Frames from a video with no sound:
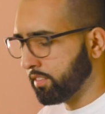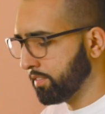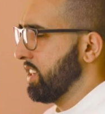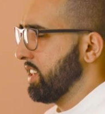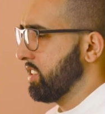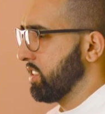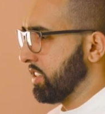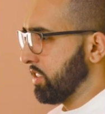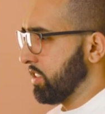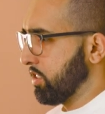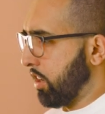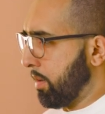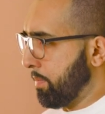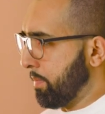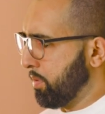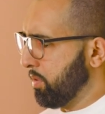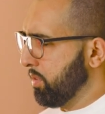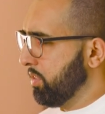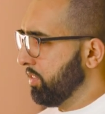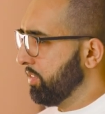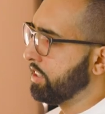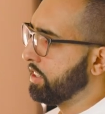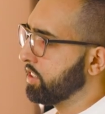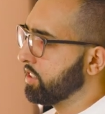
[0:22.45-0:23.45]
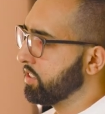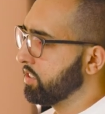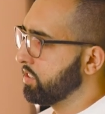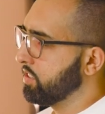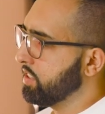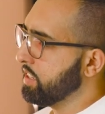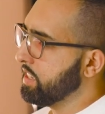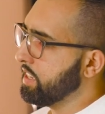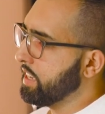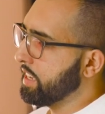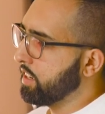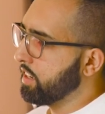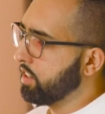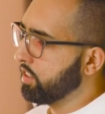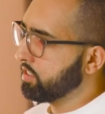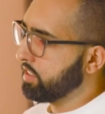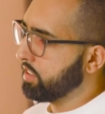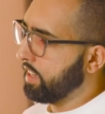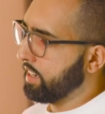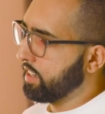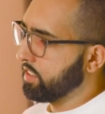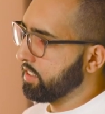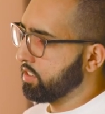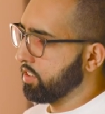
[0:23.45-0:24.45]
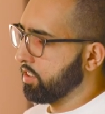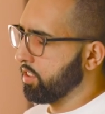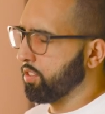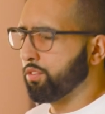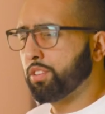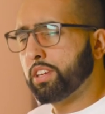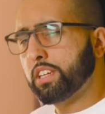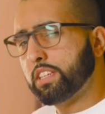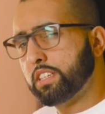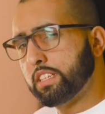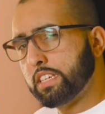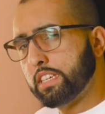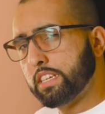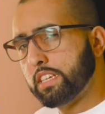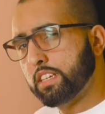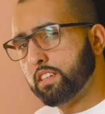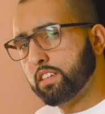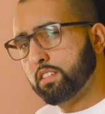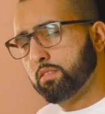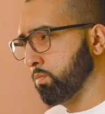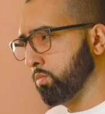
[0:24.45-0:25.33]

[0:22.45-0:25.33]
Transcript: Here's an example. You can see it looks like it's a 3D